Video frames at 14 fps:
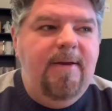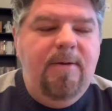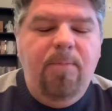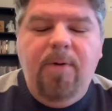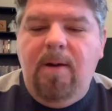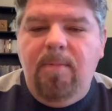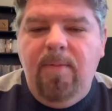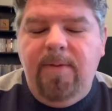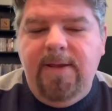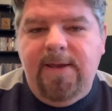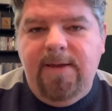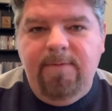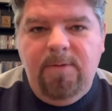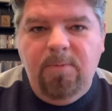probably
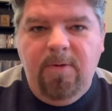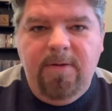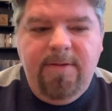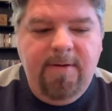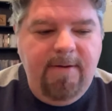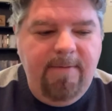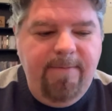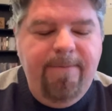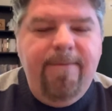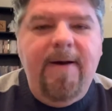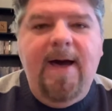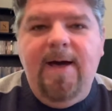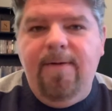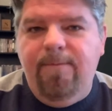even with a
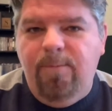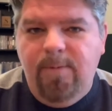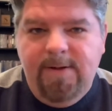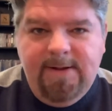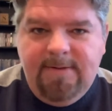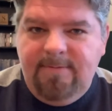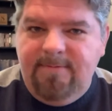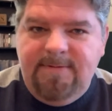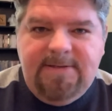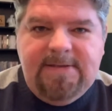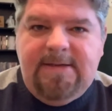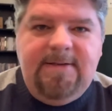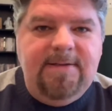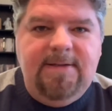5-win
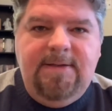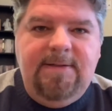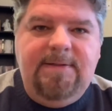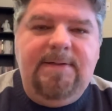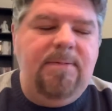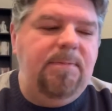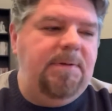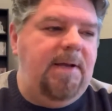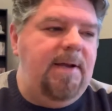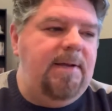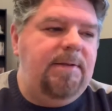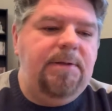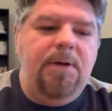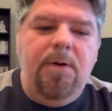season, it seems
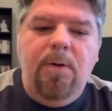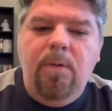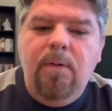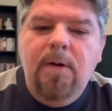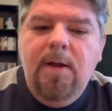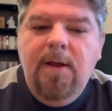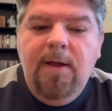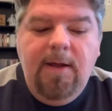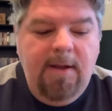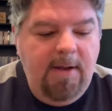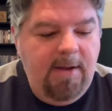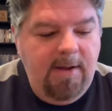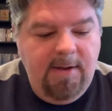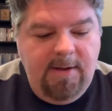like. So
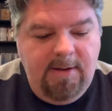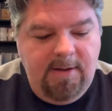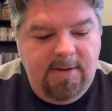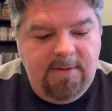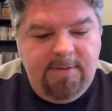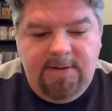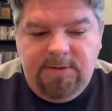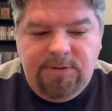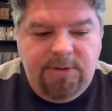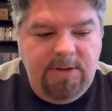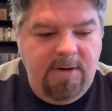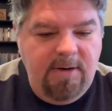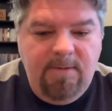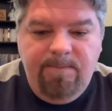this
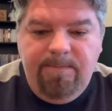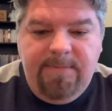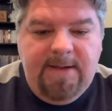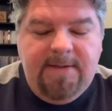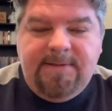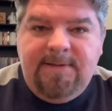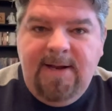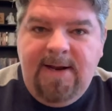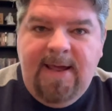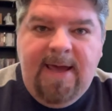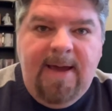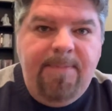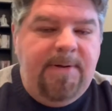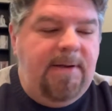year, that's not
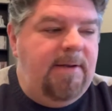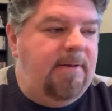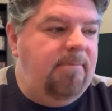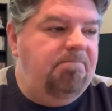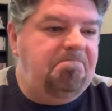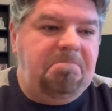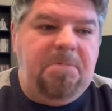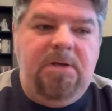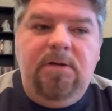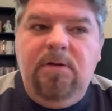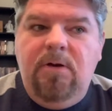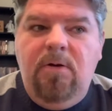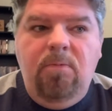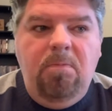happening. You
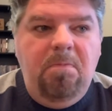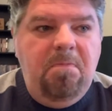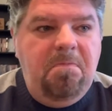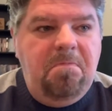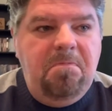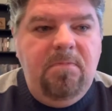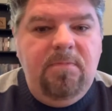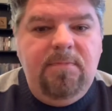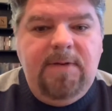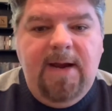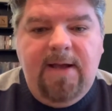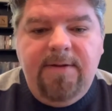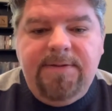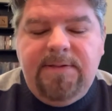know,
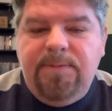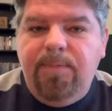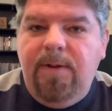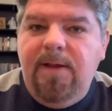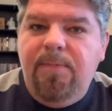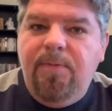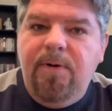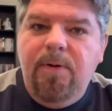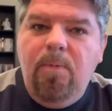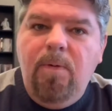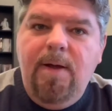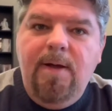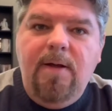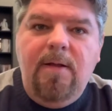Dallas has played pretty
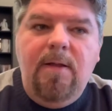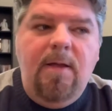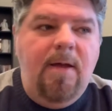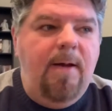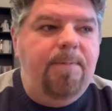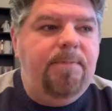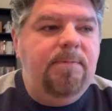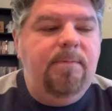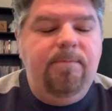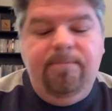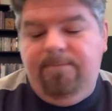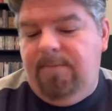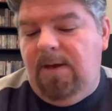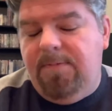well
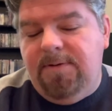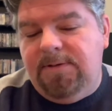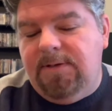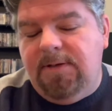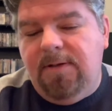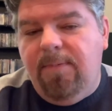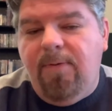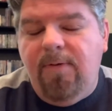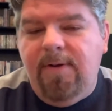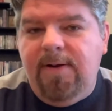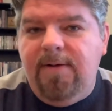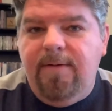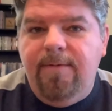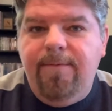up until the
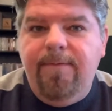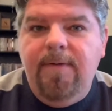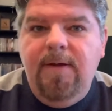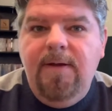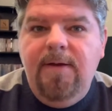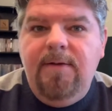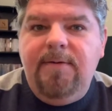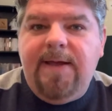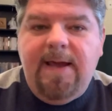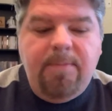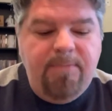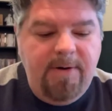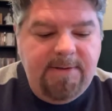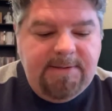point of
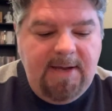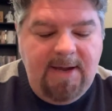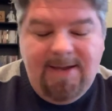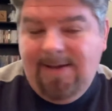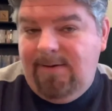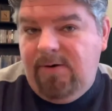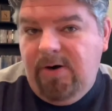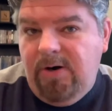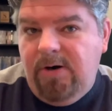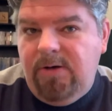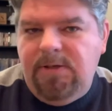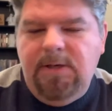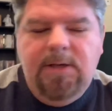Dak Prescott getting hurt.